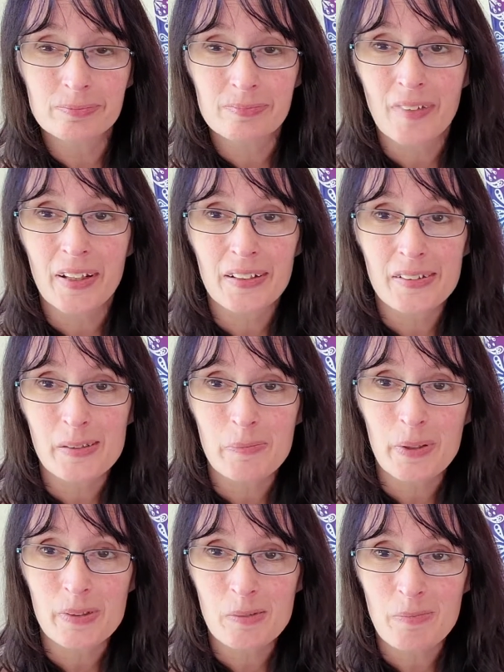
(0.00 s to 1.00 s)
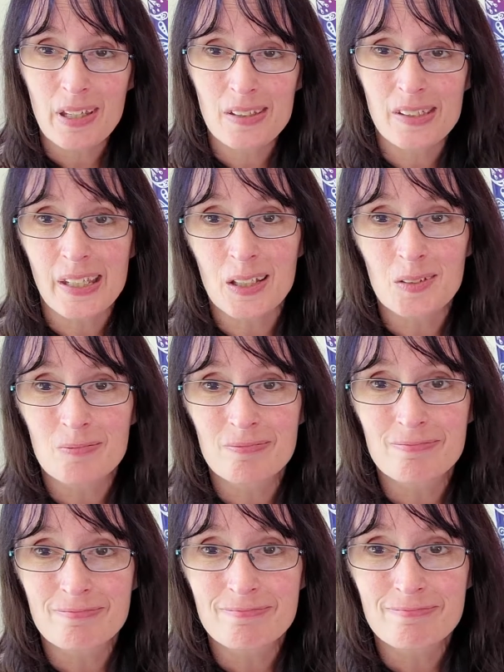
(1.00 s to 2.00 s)
And it smells amazing.
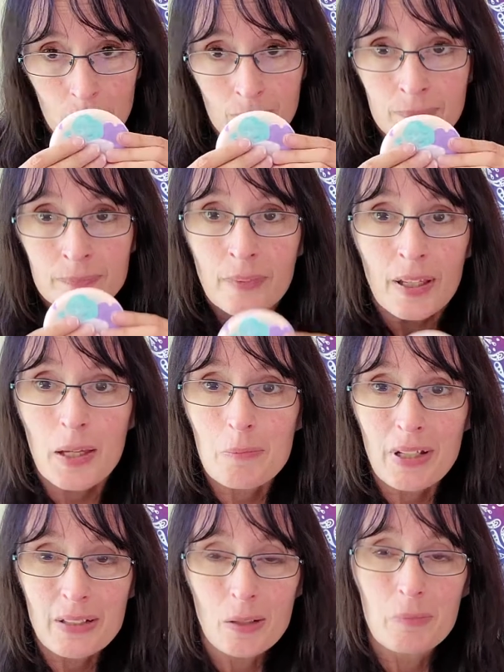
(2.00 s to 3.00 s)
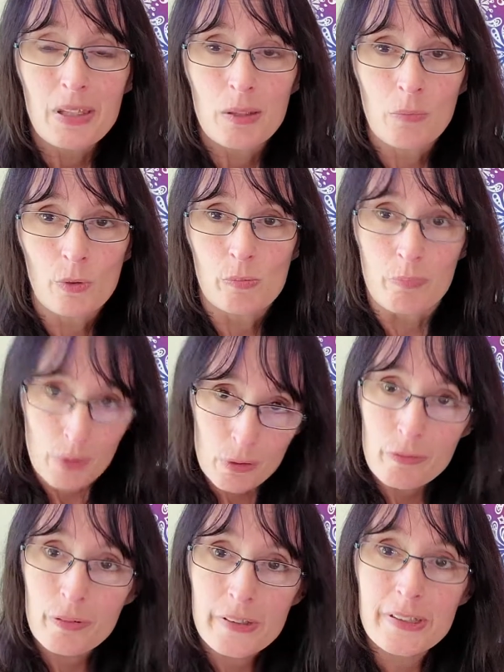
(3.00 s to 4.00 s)
It might not be the most
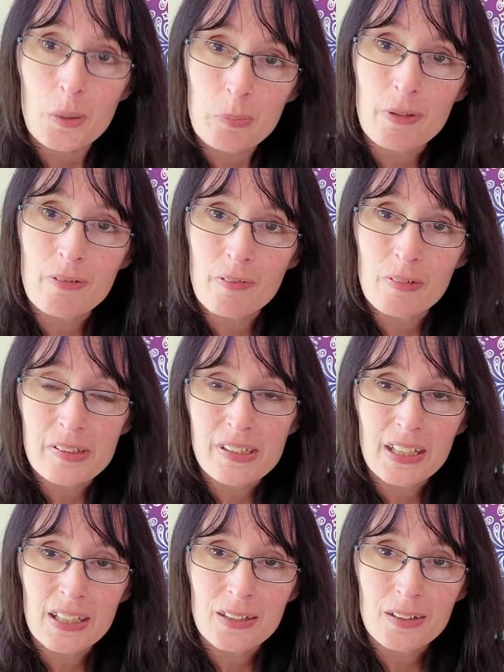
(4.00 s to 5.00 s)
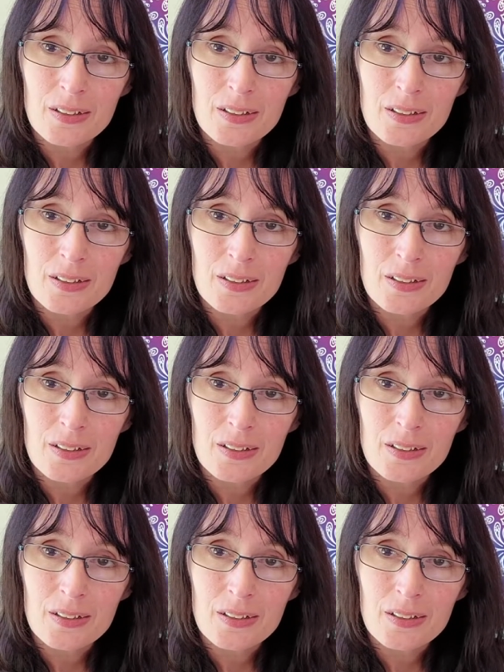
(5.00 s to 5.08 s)
beautiful soap you've ever seen,